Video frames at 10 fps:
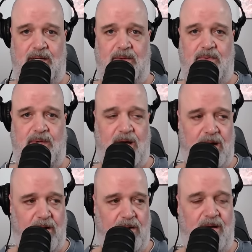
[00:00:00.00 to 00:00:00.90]
We
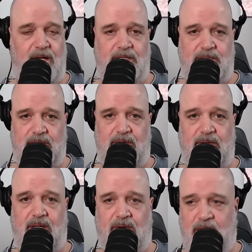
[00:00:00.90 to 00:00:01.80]
are a nation,
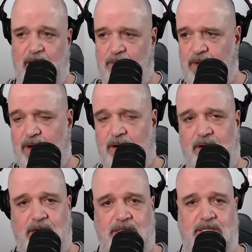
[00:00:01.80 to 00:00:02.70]
okay, we are a
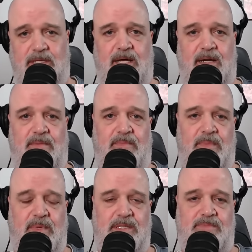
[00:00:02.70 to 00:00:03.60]
nation that
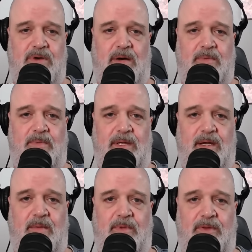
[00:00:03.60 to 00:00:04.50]
is probably
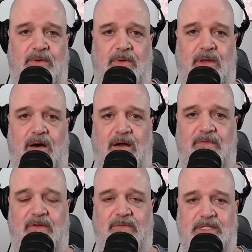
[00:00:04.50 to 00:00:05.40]
coming through a lot
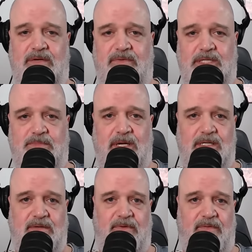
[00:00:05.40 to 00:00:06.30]
of divisiveness
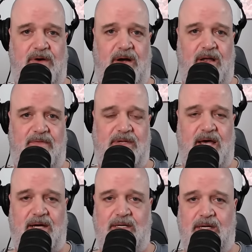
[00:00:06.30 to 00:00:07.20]
because of the far left
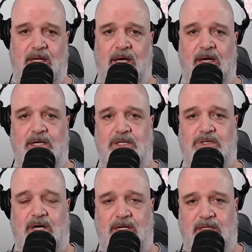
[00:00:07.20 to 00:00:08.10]
tactic to
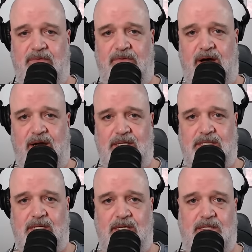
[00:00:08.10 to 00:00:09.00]
try to divide
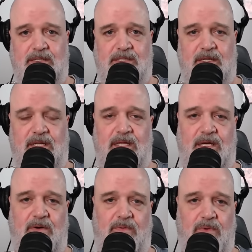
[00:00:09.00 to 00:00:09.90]
us so that they
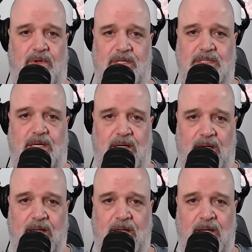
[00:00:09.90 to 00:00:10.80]
can rule us
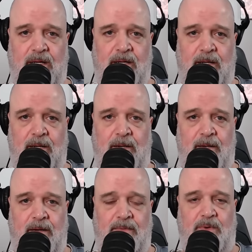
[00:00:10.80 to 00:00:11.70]
all.
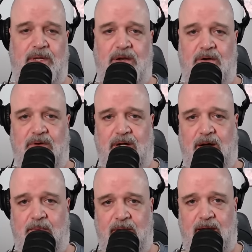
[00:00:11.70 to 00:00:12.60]
But we can
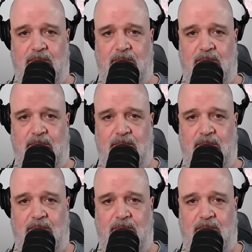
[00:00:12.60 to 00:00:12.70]
overcome that